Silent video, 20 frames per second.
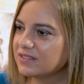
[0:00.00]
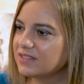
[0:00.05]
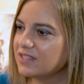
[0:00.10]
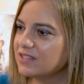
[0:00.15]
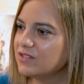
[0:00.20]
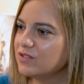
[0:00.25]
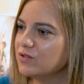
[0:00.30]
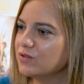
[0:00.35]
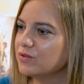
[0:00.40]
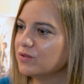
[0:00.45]

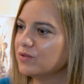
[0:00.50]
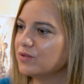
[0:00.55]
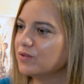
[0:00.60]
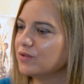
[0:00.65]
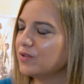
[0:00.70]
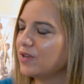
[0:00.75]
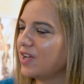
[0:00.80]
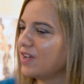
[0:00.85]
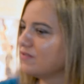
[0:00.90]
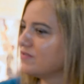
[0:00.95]
did
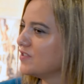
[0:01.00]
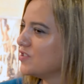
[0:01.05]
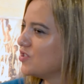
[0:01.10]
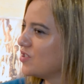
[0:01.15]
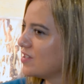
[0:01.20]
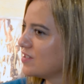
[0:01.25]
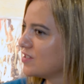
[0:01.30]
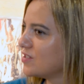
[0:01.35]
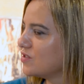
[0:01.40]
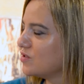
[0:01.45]
you have a
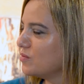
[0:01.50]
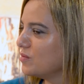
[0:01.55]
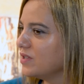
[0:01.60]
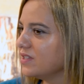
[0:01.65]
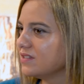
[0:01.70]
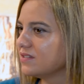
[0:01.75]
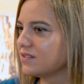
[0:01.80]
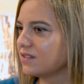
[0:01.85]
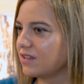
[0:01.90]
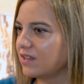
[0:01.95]
chance to
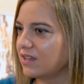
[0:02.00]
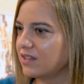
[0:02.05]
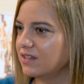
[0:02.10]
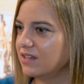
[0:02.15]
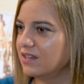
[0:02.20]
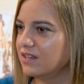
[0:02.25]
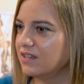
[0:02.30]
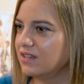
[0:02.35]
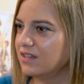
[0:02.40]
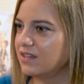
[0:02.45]
eat
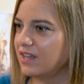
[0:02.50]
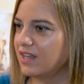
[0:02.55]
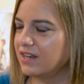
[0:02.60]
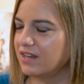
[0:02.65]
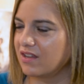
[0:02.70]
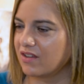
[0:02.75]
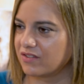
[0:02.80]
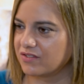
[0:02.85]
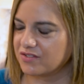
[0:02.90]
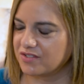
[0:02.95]

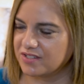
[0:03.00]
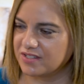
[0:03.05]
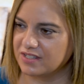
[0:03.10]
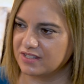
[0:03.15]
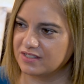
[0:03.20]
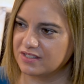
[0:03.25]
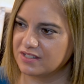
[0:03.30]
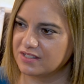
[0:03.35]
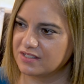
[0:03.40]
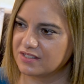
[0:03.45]
any other
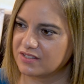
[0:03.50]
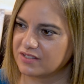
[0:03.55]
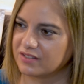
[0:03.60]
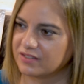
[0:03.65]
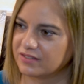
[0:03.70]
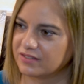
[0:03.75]
cities?